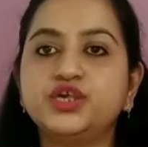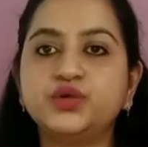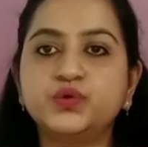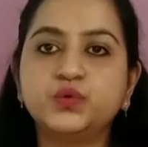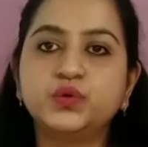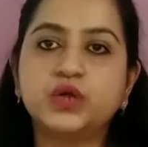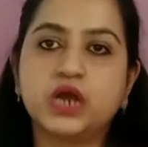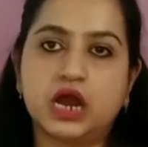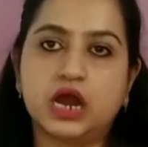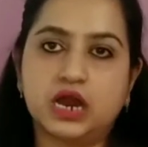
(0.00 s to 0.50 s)

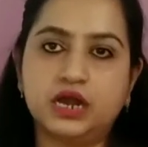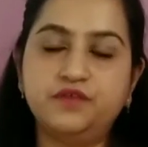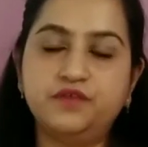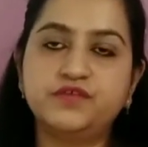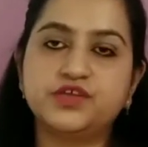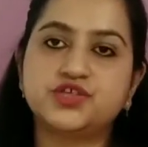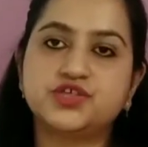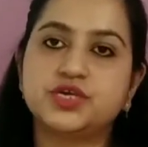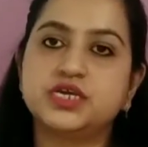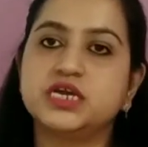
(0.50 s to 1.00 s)
cue card
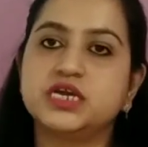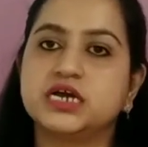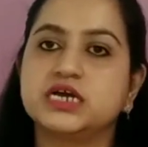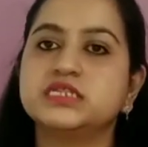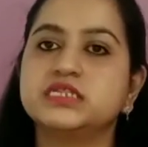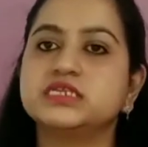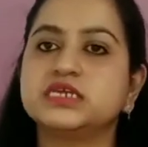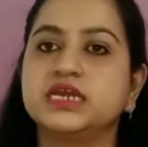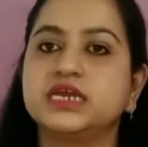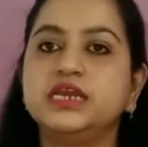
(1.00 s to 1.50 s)
which he
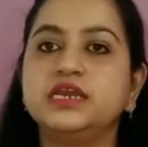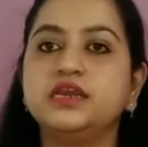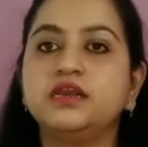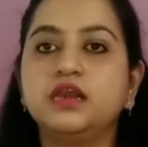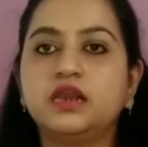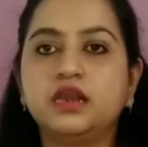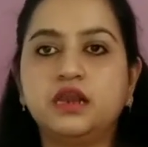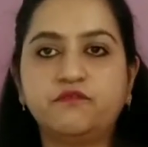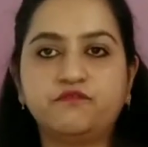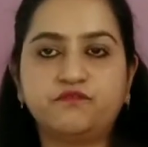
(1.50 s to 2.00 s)
asked
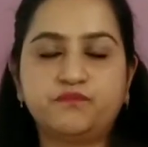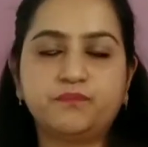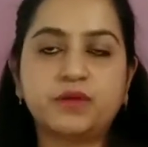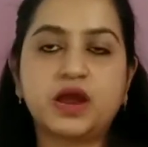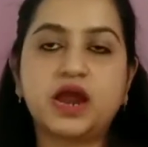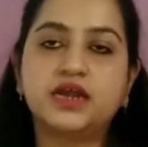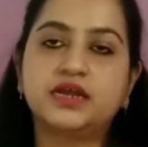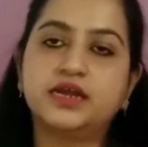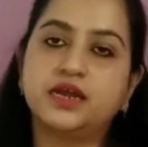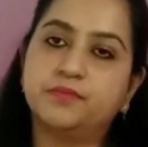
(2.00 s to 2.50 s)
in
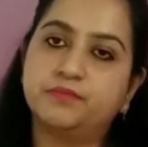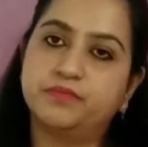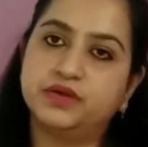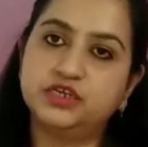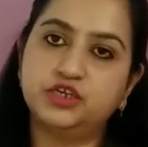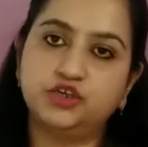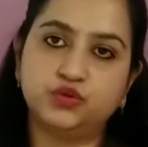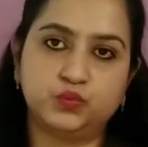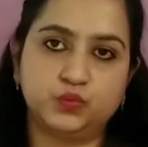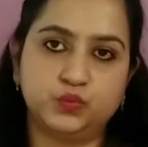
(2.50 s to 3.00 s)
part
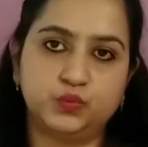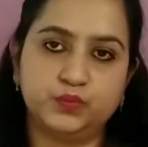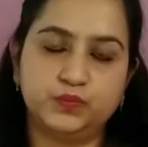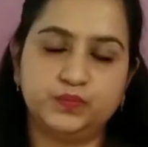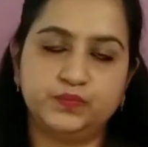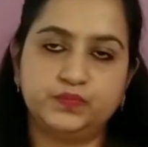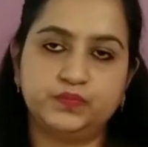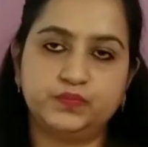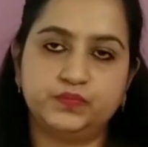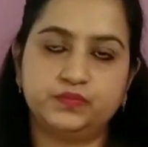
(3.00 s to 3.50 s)
number 2.
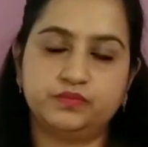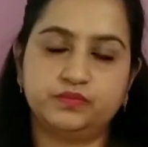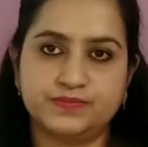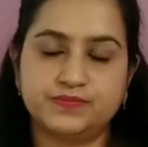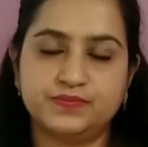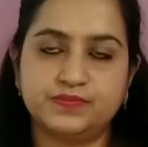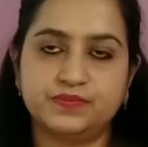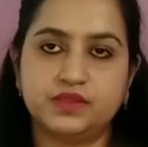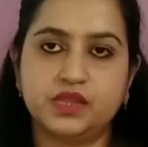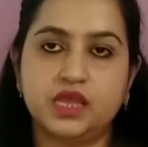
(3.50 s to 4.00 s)

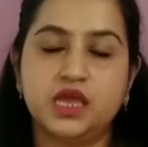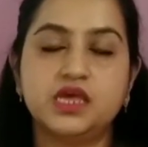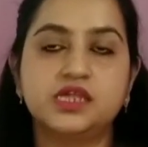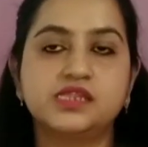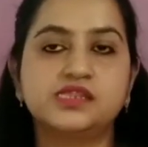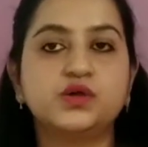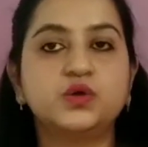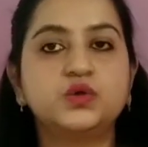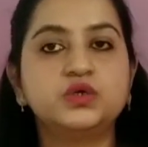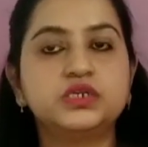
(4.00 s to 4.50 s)

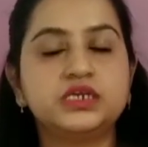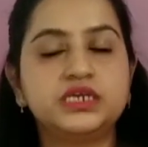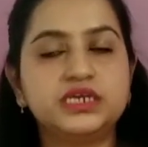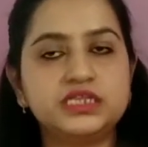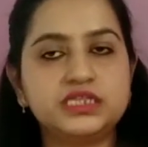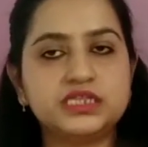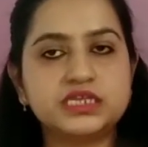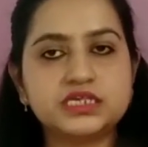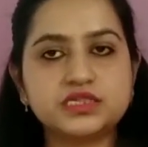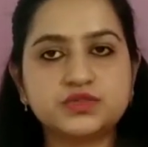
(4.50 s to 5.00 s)
So
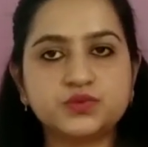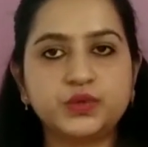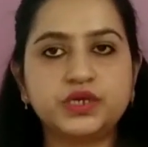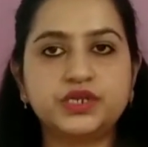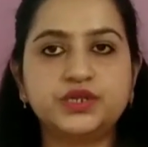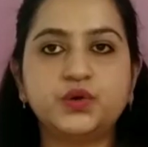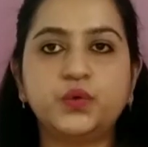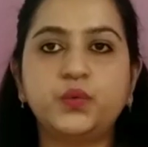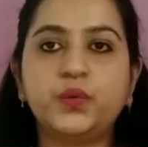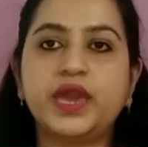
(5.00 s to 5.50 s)
in this
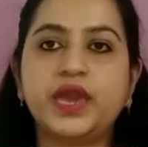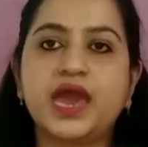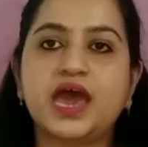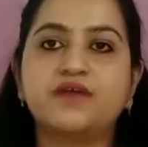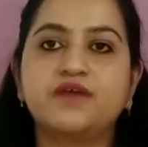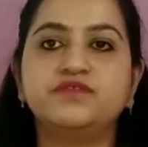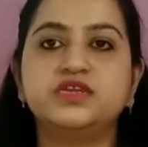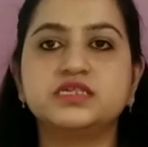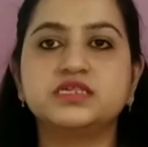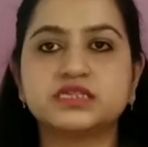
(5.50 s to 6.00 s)
video, we
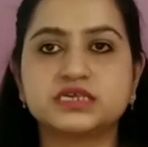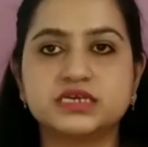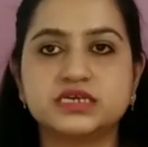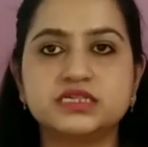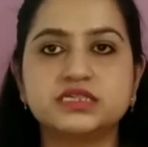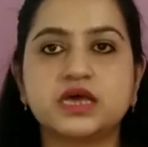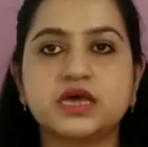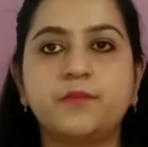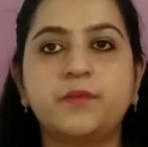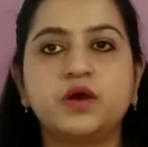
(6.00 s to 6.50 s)
have
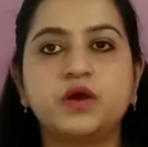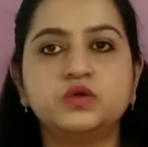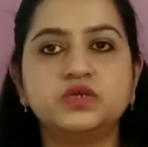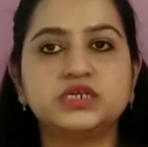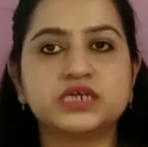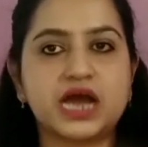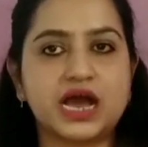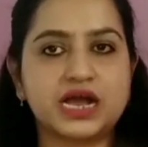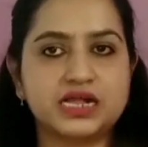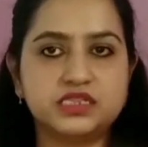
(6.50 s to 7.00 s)
discussed about
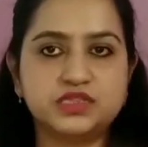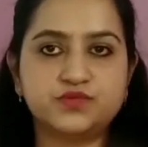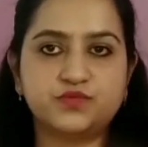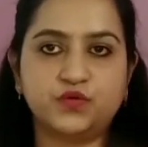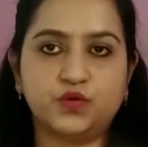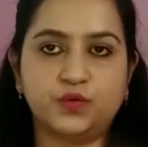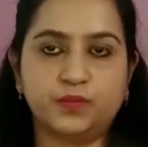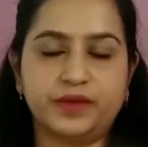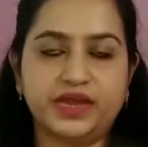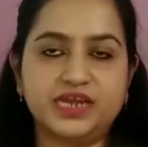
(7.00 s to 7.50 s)
Ielts
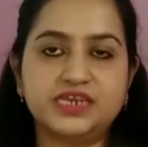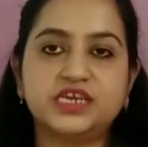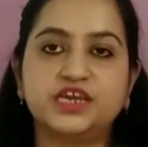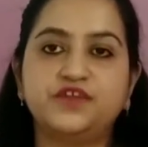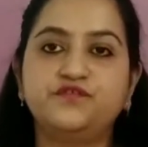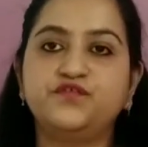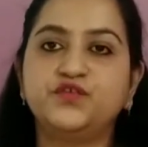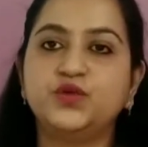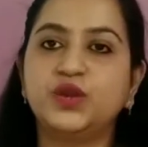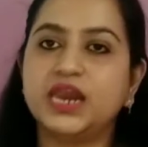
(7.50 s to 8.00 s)
format.
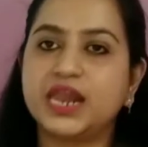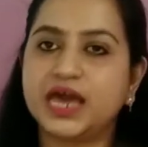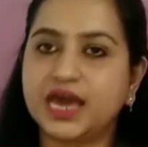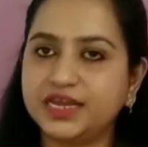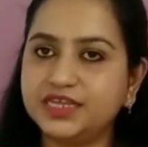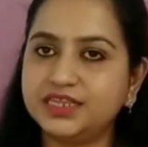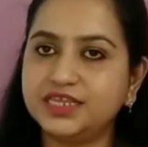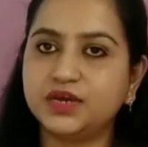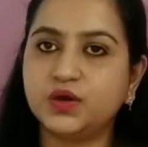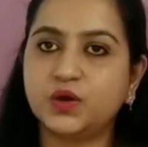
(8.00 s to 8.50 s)
If you
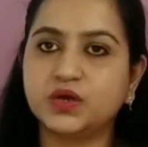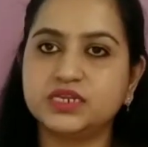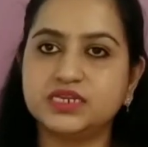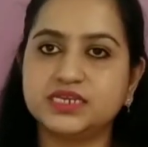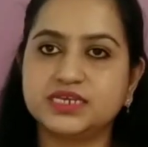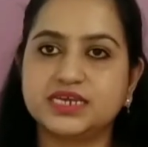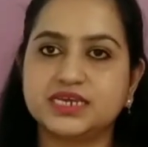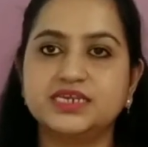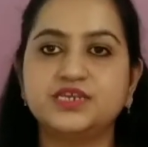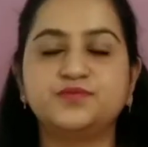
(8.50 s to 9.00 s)
like the
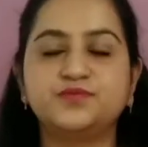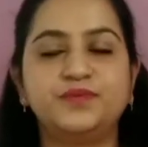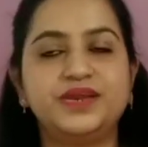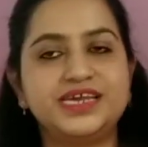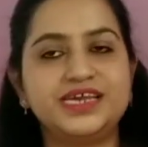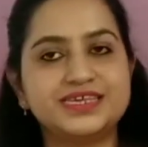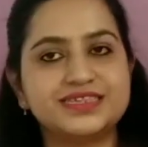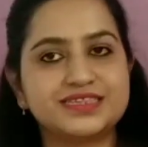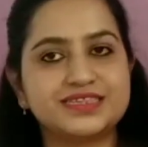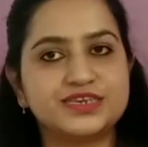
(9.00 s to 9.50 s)
content,
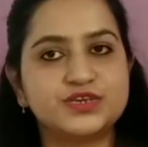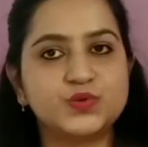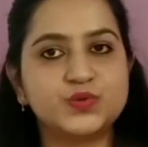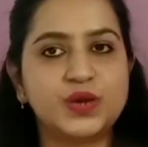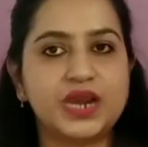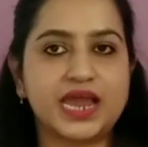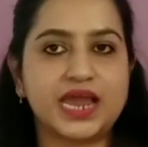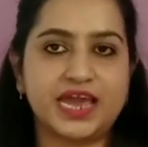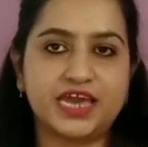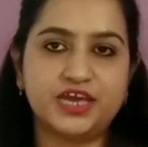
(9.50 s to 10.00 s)
please do
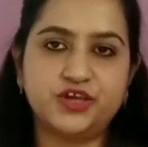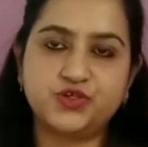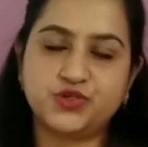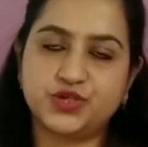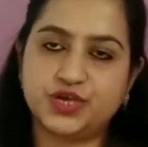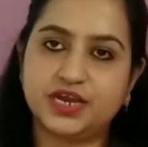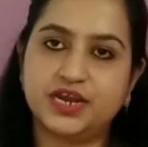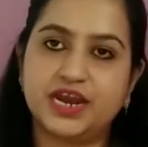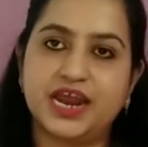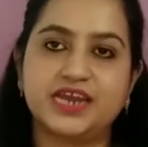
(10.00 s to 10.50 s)
like,
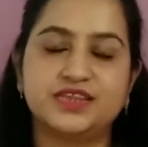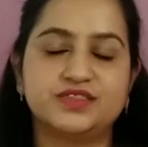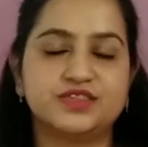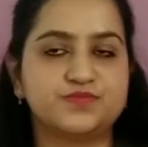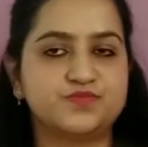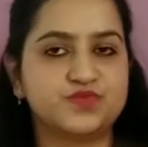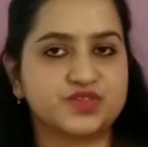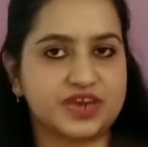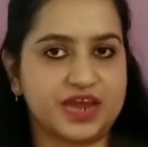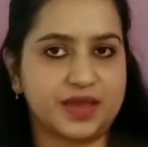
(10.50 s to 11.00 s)
share and
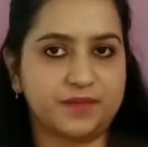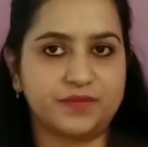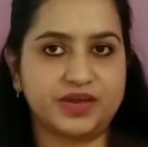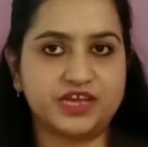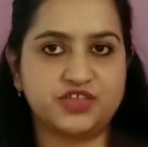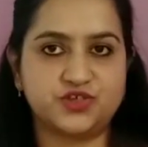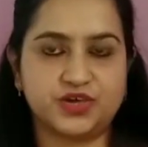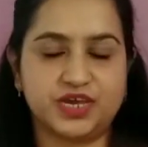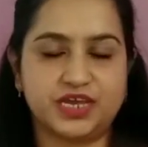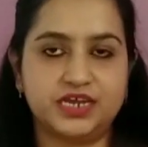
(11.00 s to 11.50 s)
subscribe
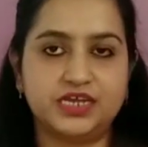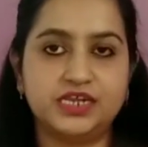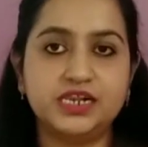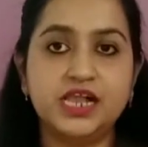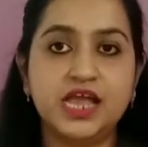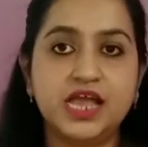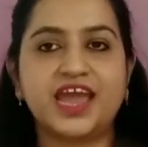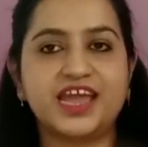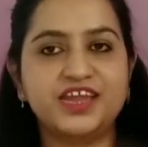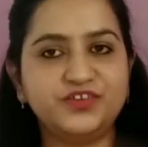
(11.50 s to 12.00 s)
my channel.
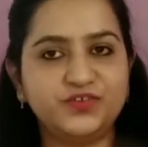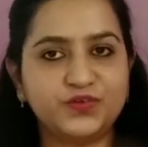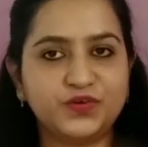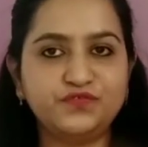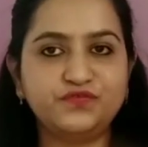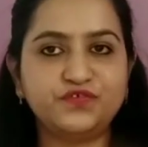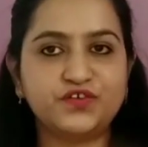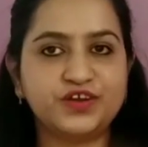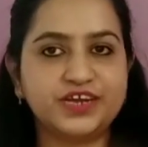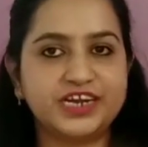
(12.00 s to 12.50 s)
And
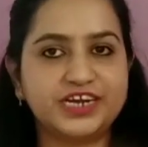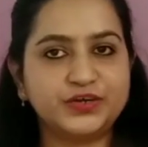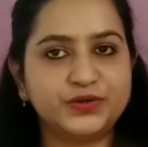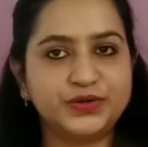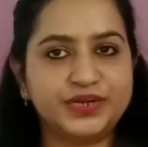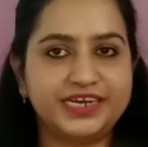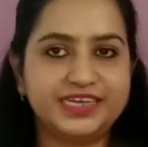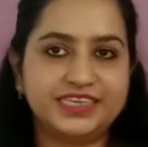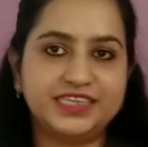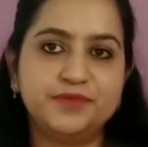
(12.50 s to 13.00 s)
don't forget
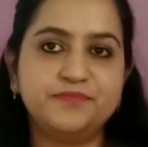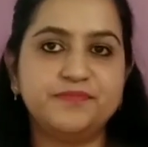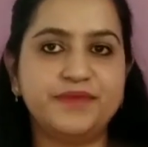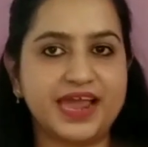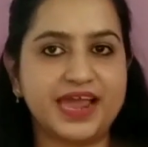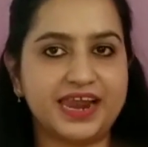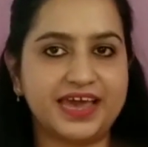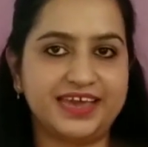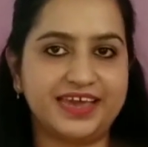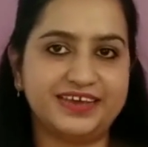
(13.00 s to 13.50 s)
to hit the
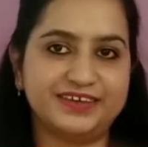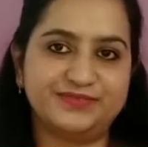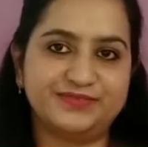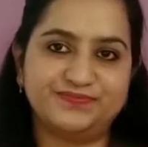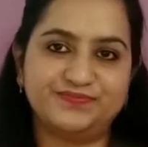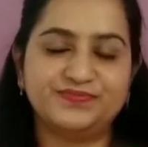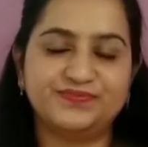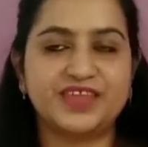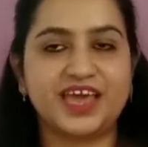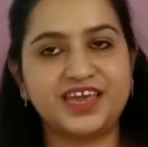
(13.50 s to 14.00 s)
bell
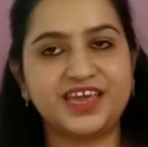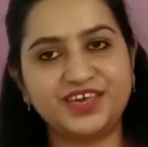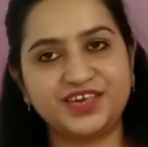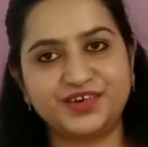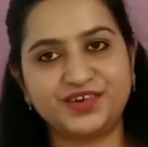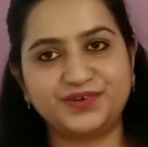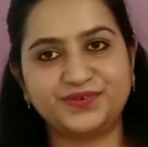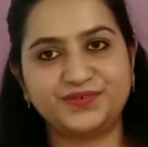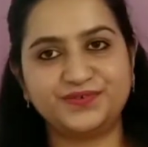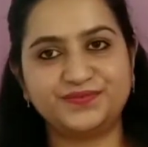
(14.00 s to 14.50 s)
icon.
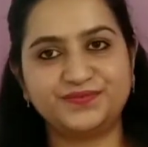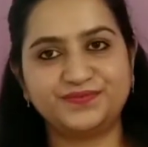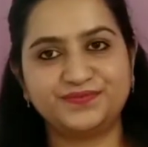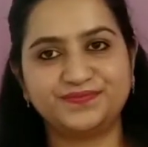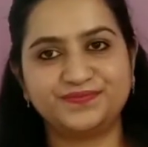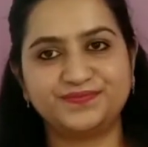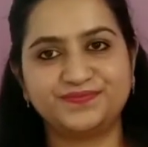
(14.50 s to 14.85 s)
Thank you.